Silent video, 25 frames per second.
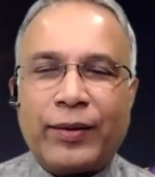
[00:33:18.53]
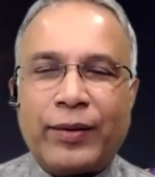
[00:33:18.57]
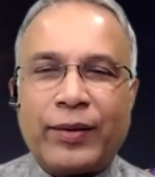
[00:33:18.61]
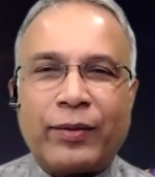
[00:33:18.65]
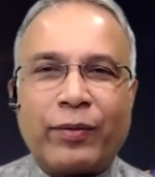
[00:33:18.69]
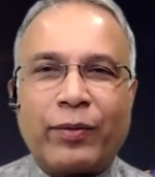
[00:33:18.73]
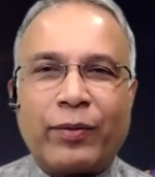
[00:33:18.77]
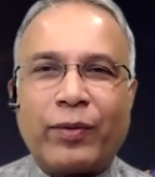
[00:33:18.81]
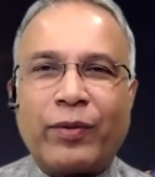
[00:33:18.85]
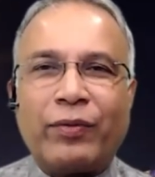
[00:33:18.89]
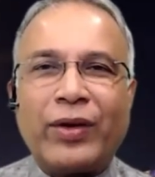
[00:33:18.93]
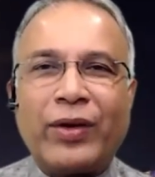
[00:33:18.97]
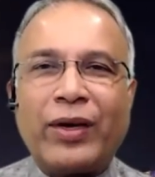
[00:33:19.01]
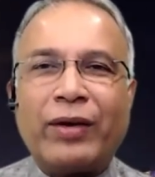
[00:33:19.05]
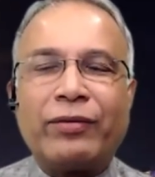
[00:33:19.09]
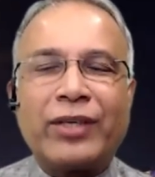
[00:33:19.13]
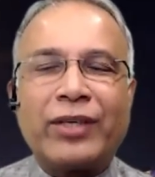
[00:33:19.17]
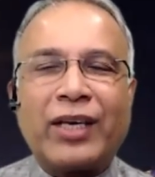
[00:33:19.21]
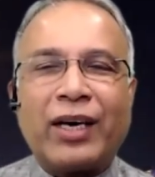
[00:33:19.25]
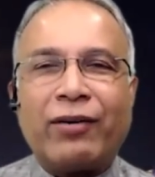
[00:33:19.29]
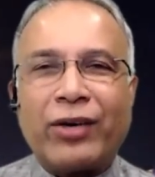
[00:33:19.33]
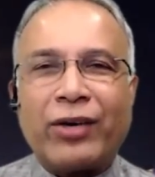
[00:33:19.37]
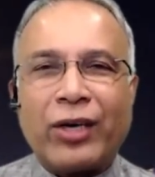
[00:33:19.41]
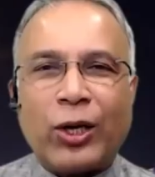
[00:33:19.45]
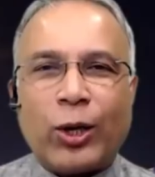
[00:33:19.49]
we have
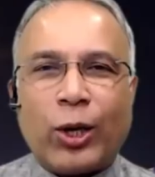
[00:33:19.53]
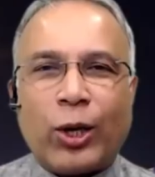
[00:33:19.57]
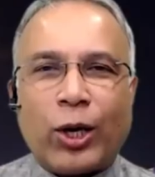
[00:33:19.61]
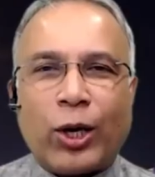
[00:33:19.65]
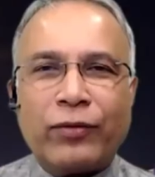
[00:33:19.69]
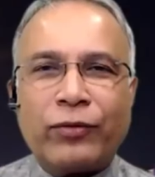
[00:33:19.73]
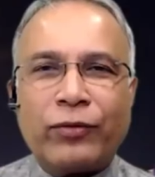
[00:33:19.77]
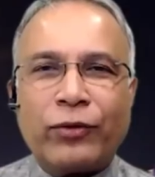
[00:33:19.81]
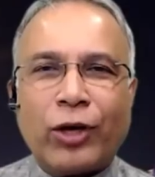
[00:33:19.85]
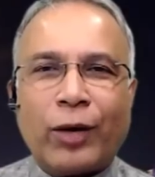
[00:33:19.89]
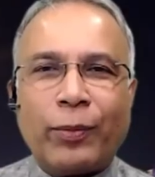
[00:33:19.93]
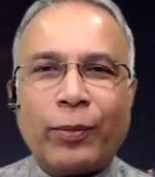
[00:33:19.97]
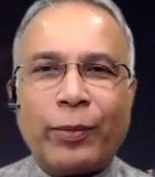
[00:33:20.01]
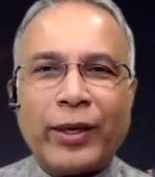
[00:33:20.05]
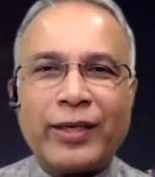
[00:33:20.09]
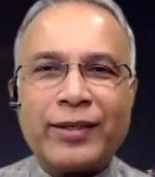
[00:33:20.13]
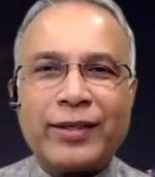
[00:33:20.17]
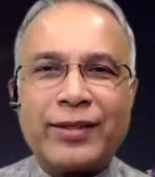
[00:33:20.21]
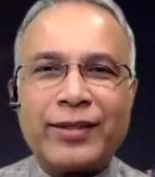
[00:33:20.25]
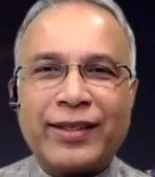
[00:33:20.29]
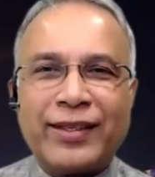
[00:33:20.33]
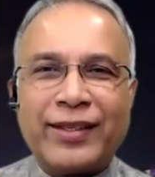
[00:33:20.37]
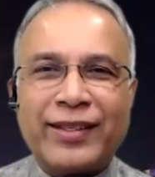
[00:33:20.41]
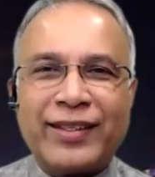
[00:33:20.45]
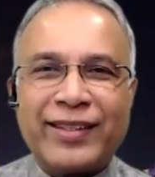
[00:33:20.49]
covered a lot of
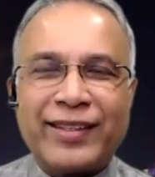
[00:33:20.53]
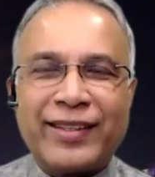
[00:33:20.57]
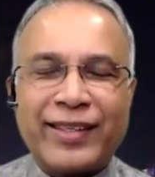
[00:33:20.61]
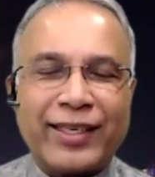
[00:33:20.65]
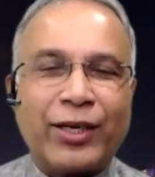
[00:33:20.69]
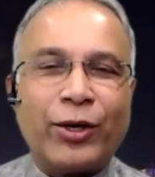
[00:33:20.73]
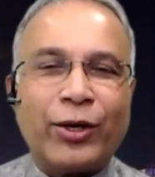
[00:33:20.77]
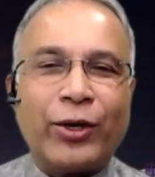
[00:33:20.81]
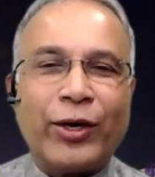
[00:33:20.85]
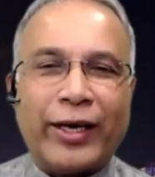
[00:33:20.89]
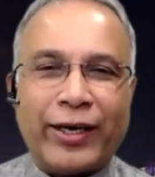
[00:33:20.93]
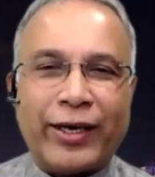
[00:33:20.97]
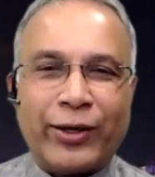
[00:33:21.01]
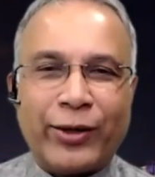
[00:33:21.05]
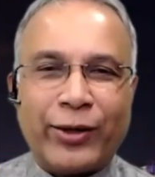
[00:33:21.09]
topics. Hey, go ahead.